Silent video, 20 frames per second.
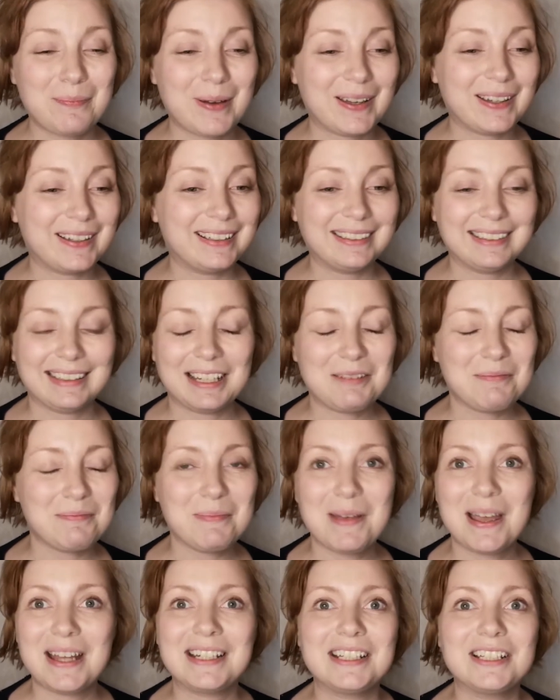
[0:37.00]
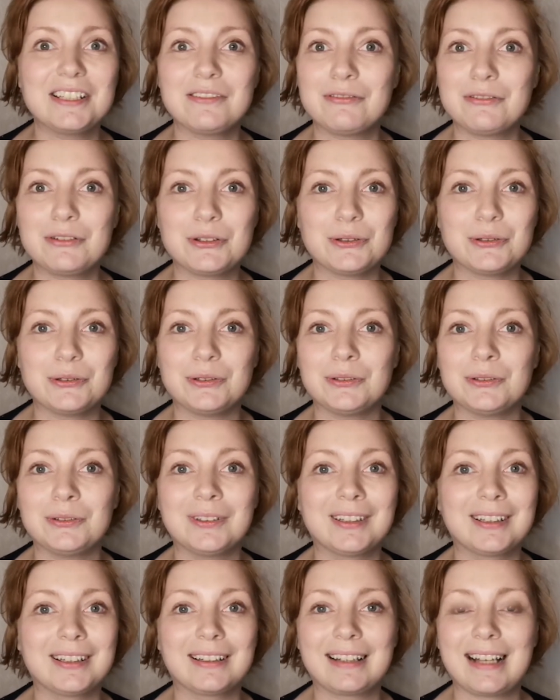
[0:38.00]
but like many of
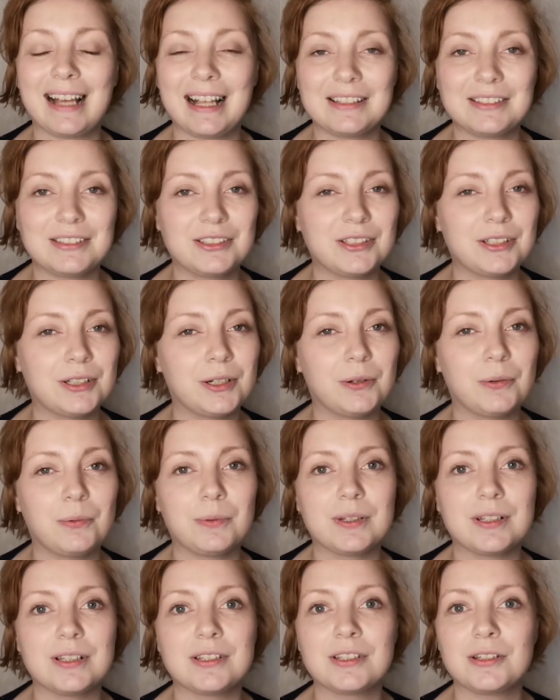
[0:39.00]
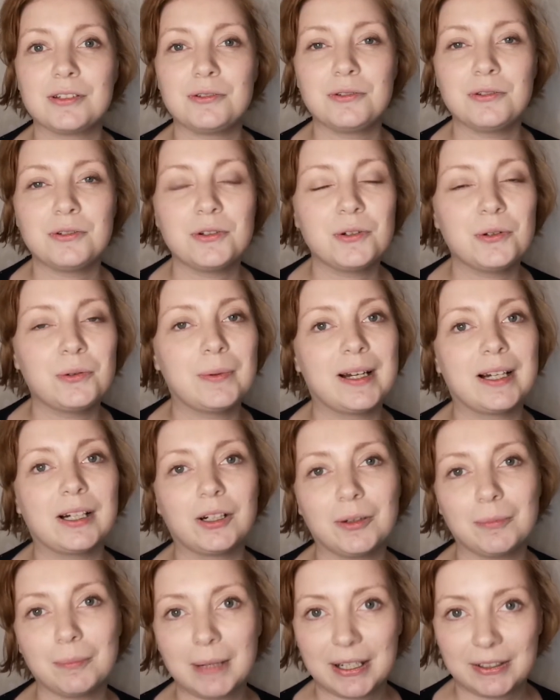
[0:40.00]
you, cancer was
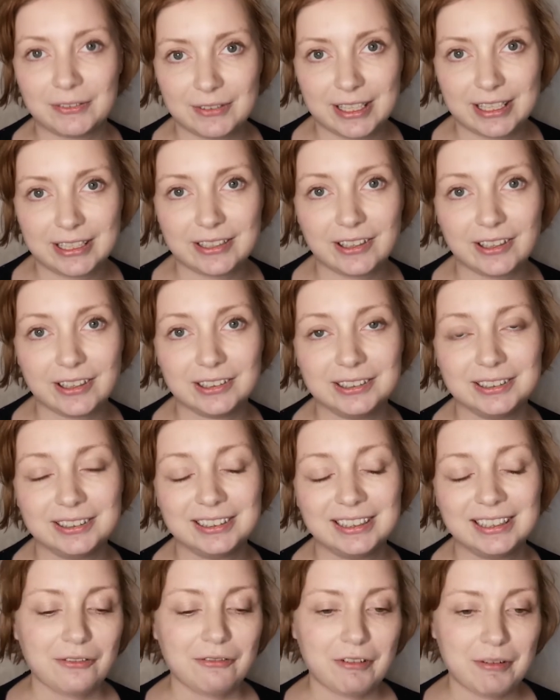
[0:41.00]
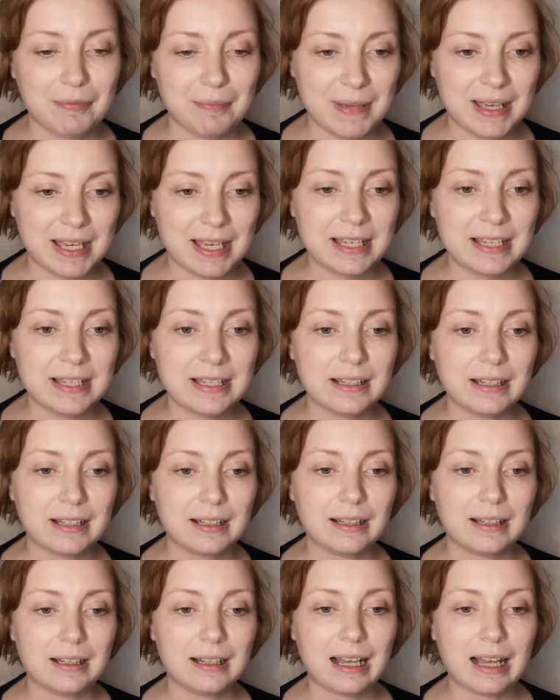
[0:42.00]
nowhere on my radar. For me,
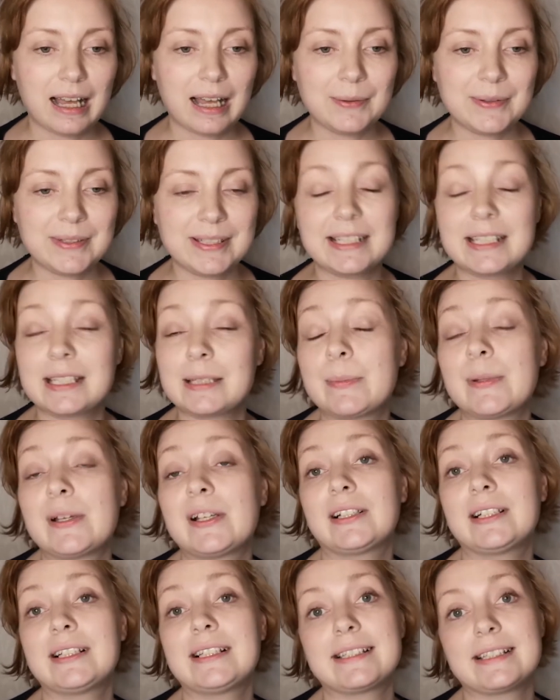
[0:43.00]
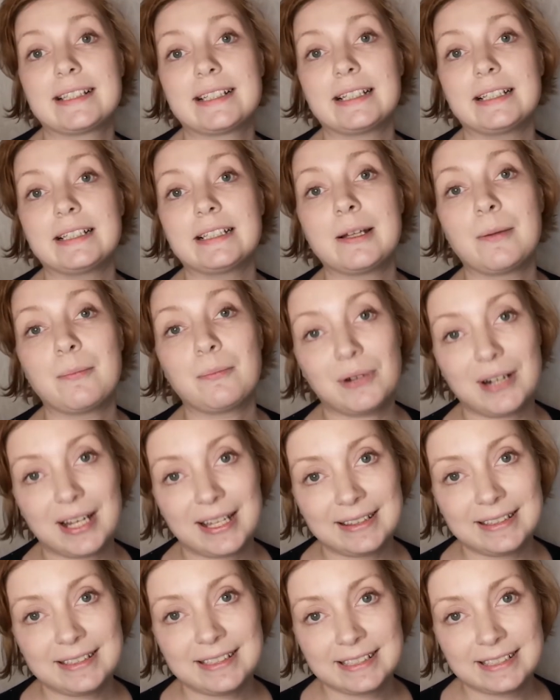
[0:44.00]
I was experiencing
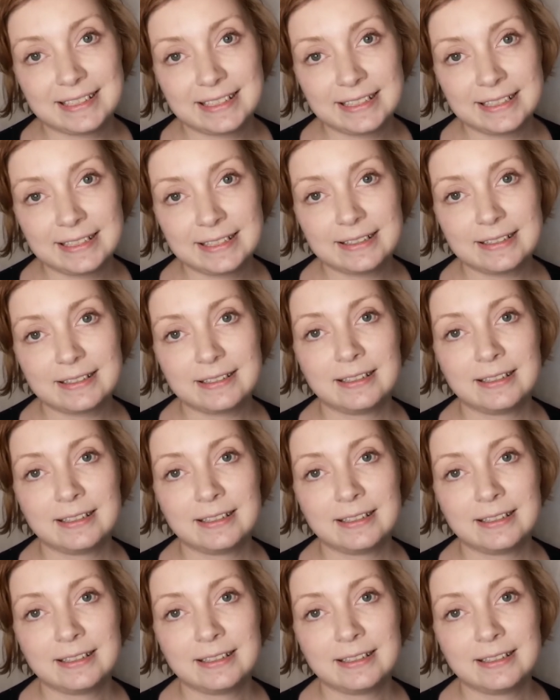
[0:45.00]
breathlessness,